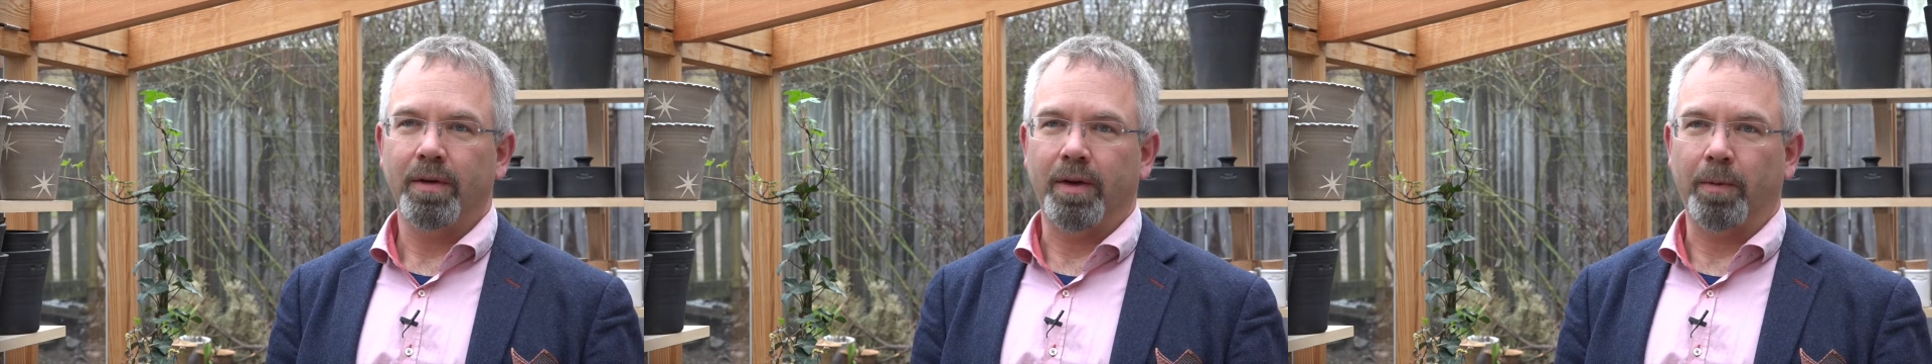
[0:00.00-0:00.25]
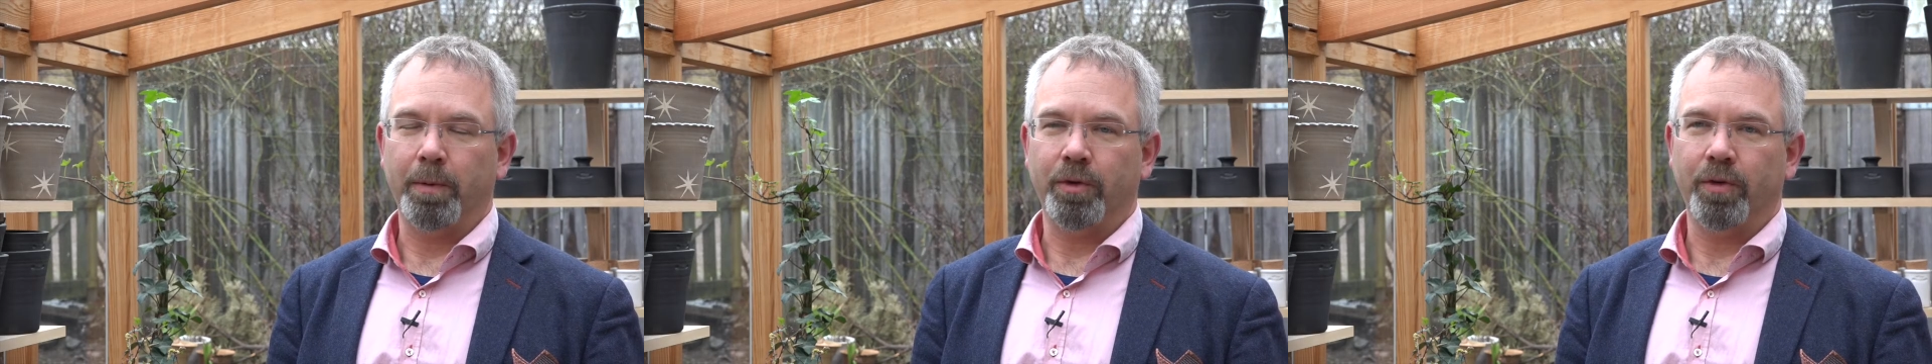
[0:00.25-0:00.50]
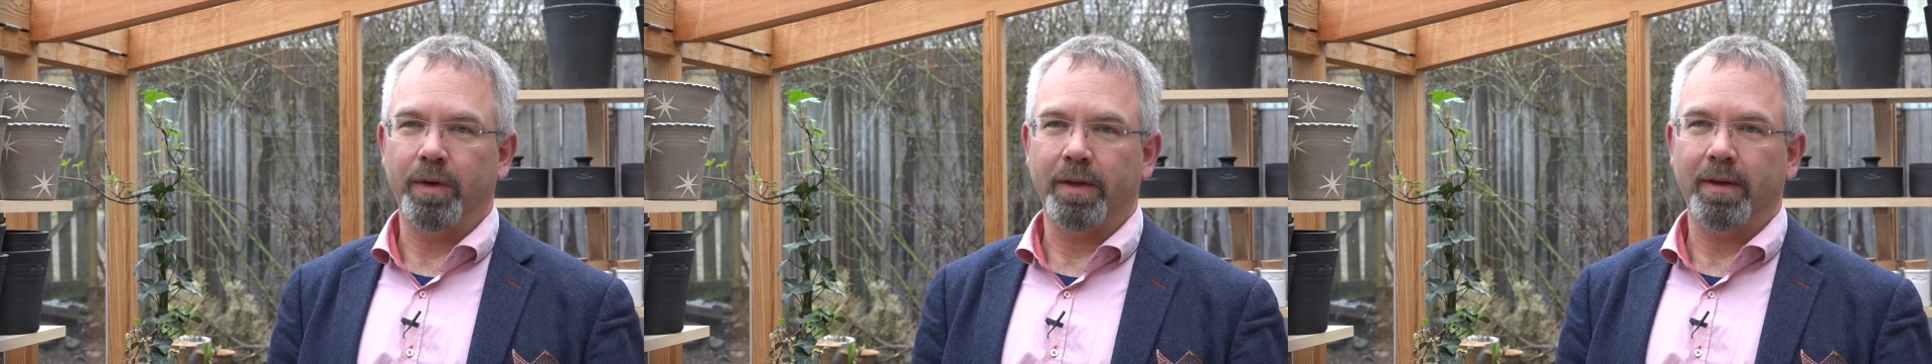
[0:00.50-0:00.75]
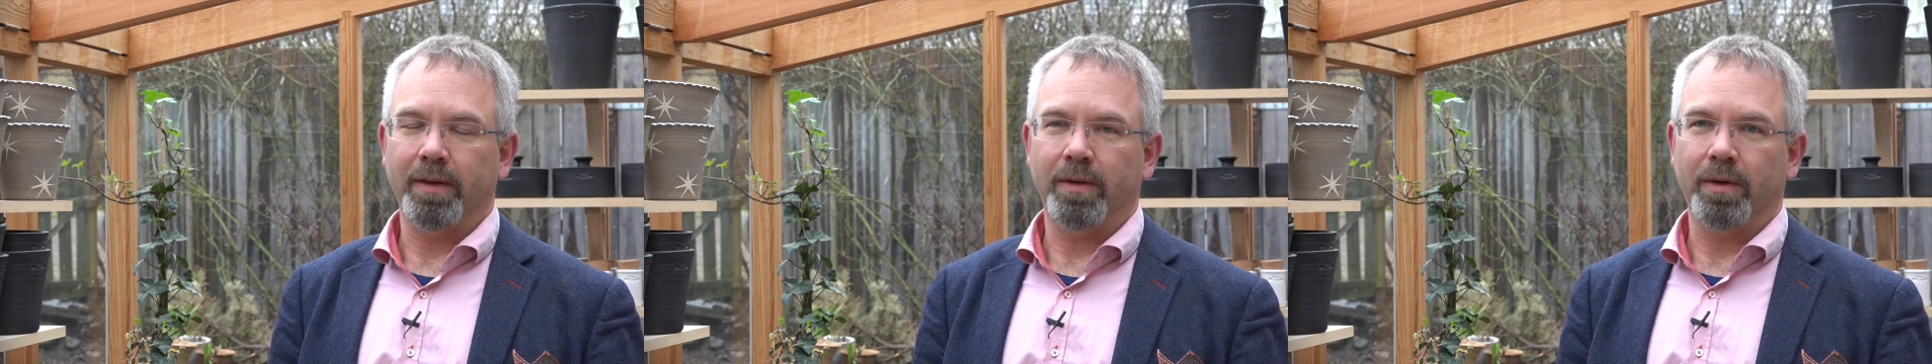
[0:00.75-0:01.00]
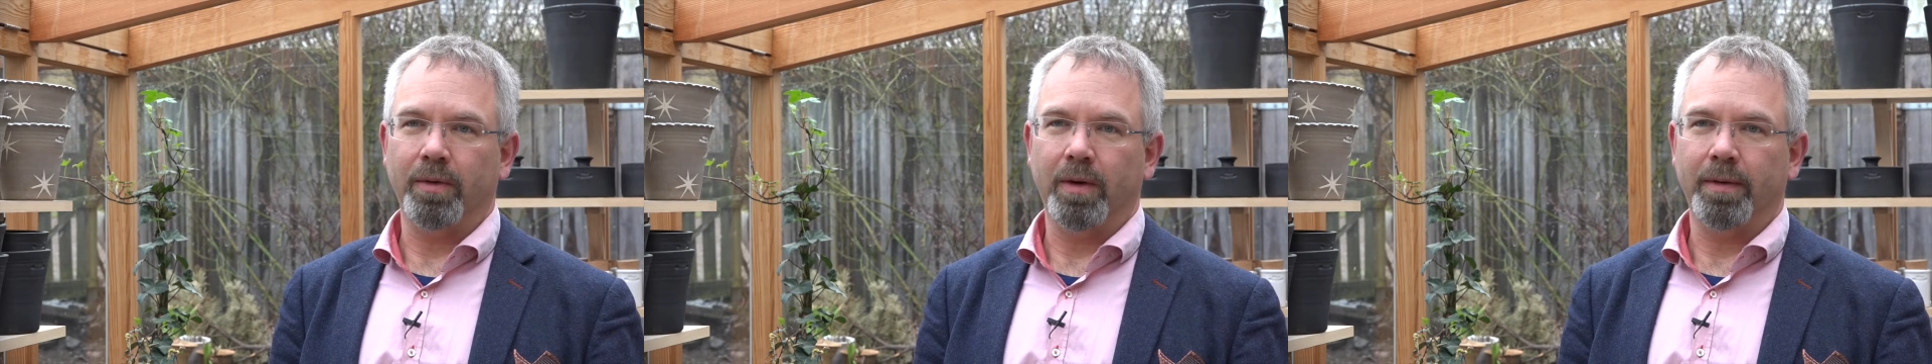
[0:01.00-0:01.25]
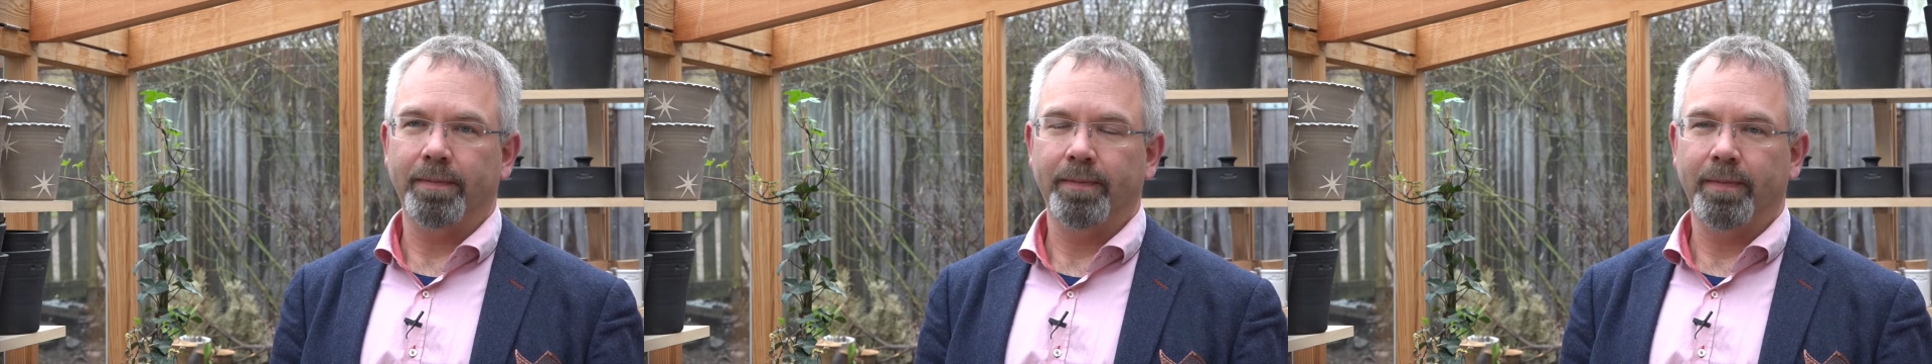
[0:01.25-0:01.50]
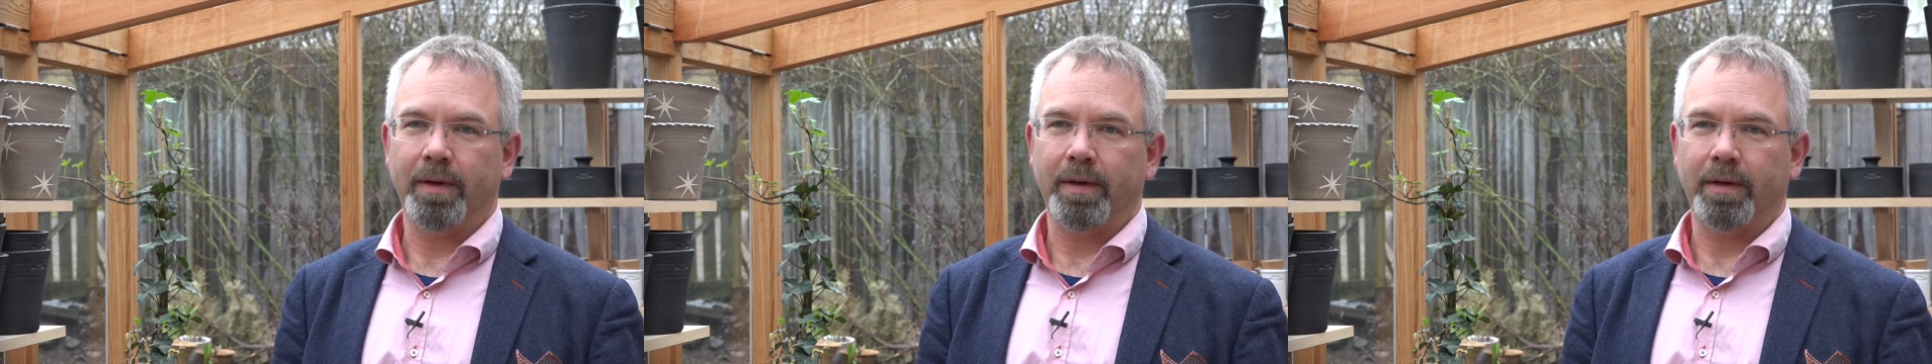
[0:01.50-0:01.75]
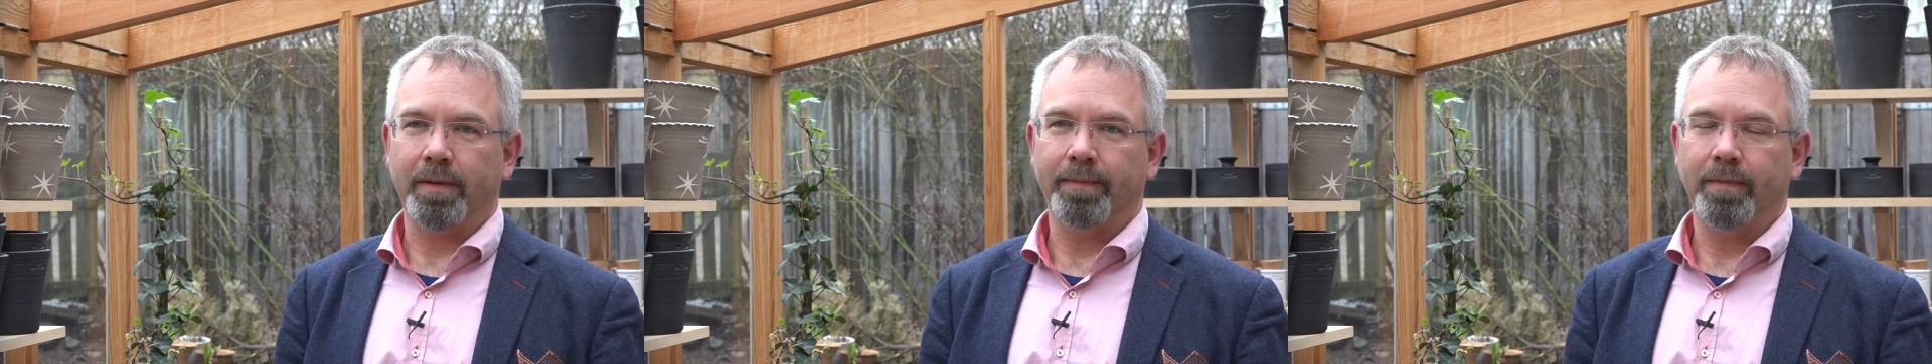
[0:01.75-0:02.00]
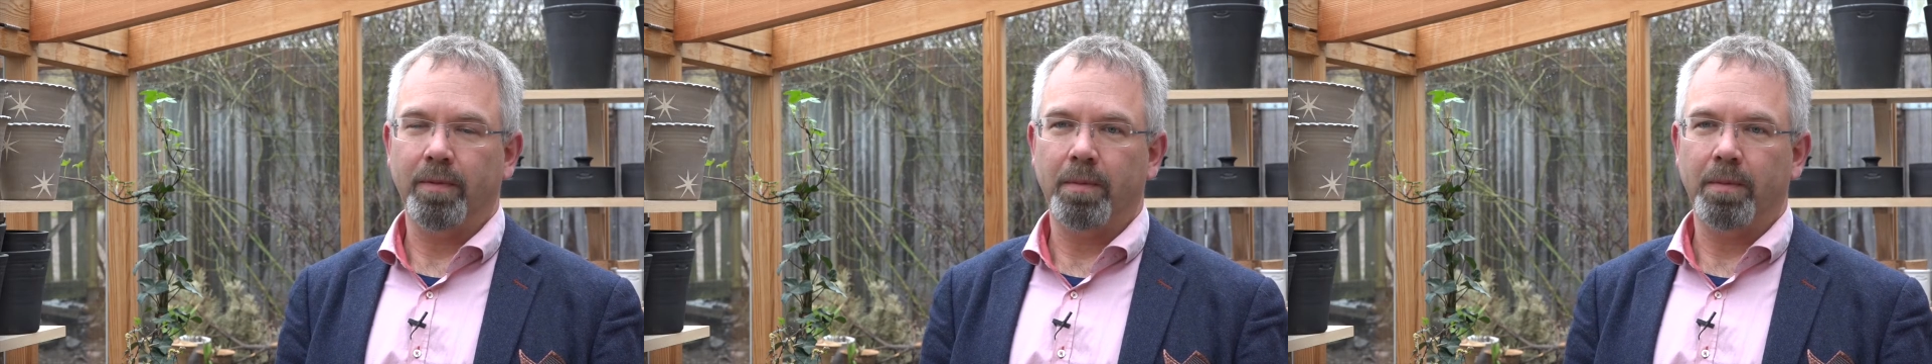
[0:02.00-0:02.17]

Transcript: an opportunity to uh, um,